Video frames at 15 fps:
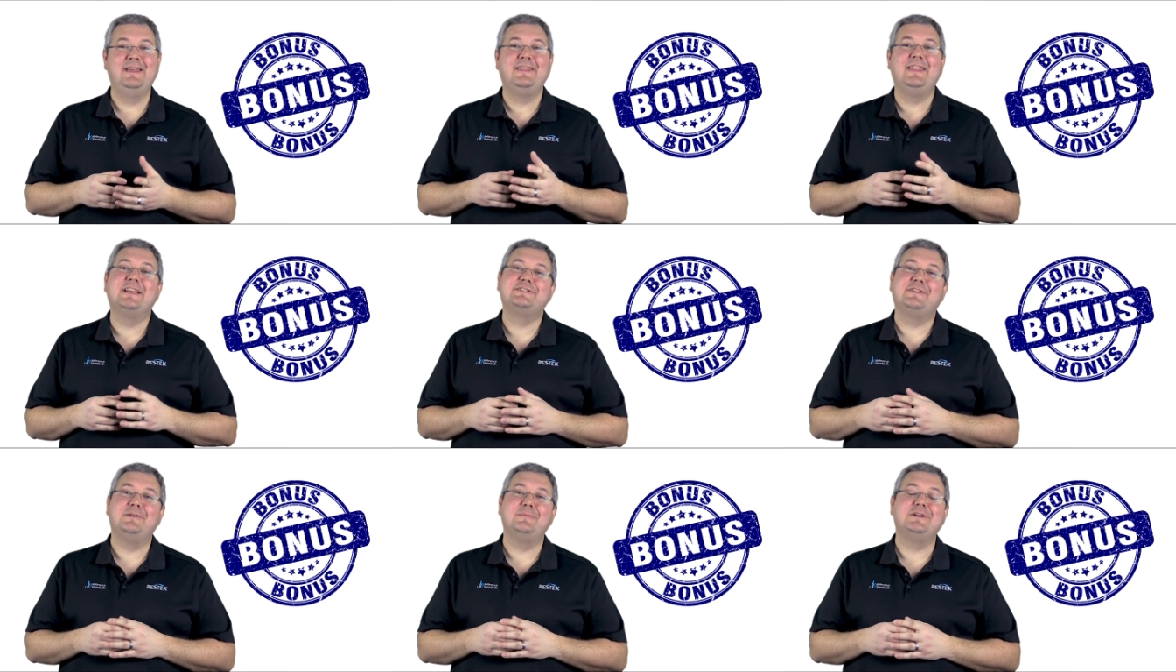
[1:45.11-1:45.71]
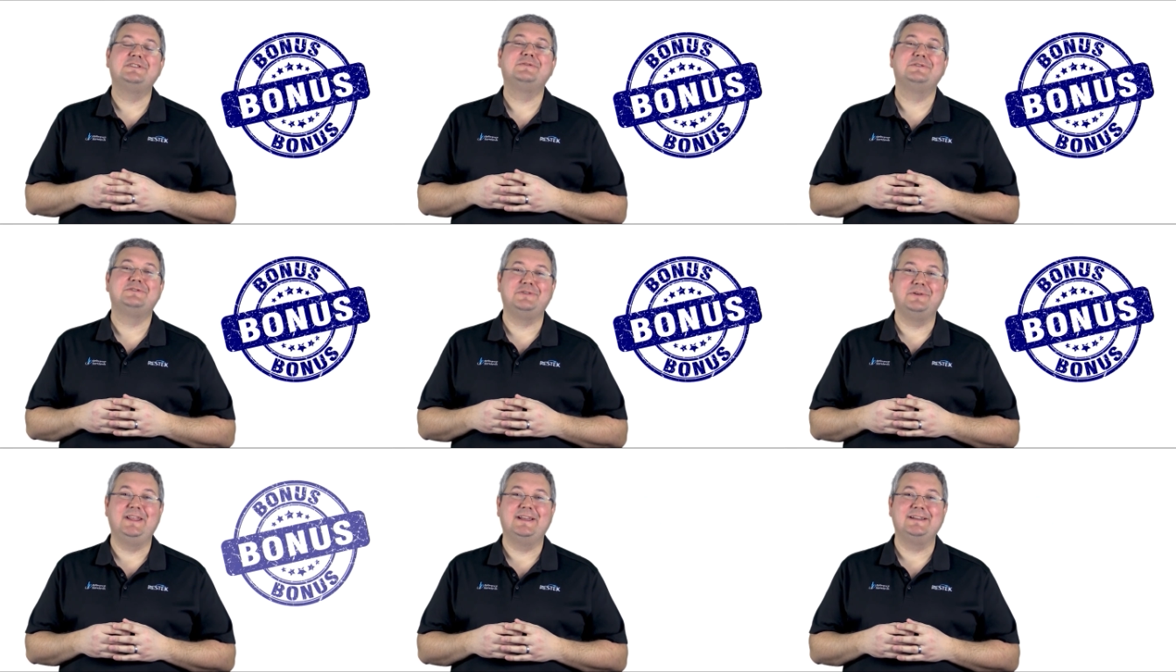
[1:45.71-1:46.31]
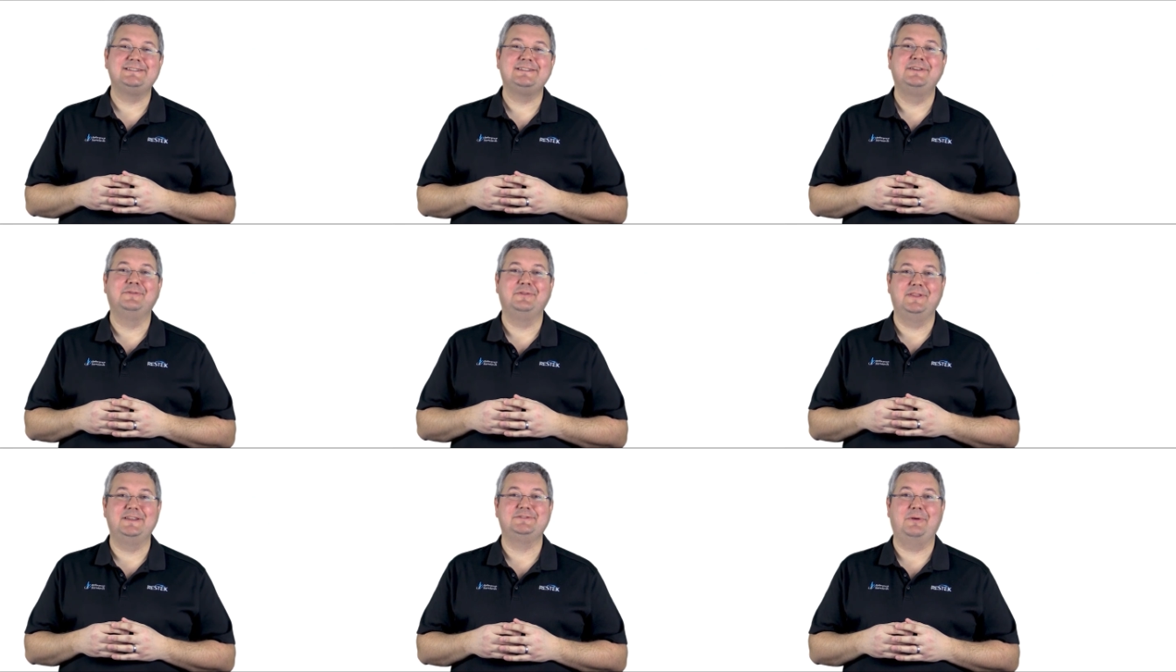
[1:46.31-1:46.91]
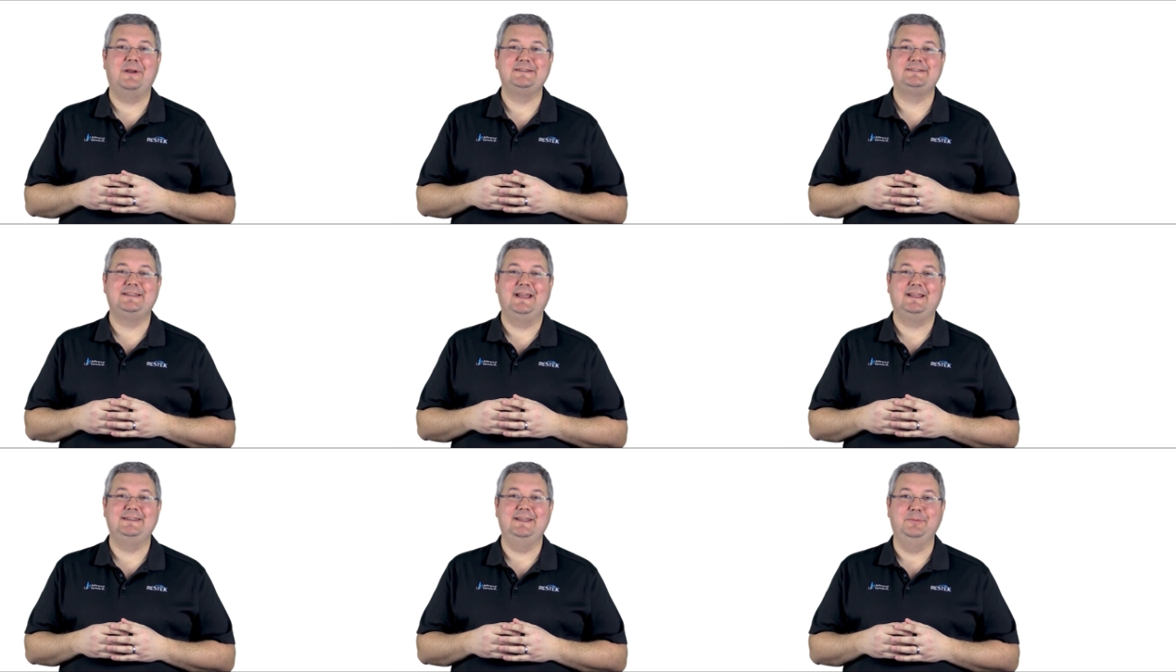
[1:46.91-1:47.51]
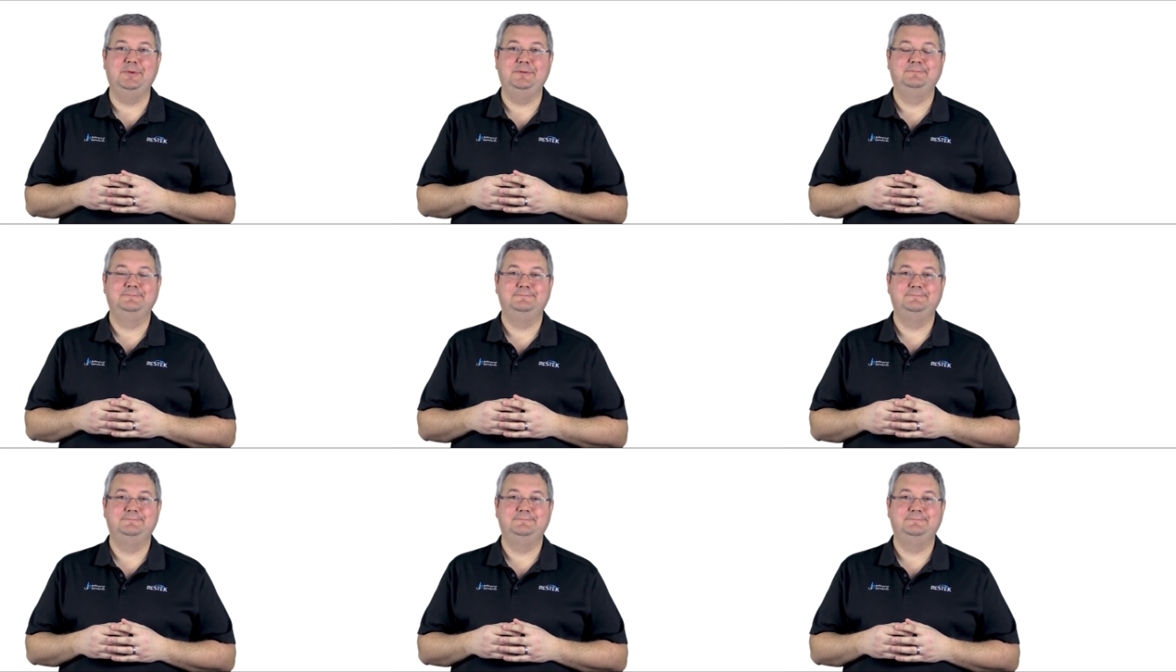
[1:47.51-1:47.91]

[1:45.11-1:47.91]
Thanks very much for joining us for this Restek tip.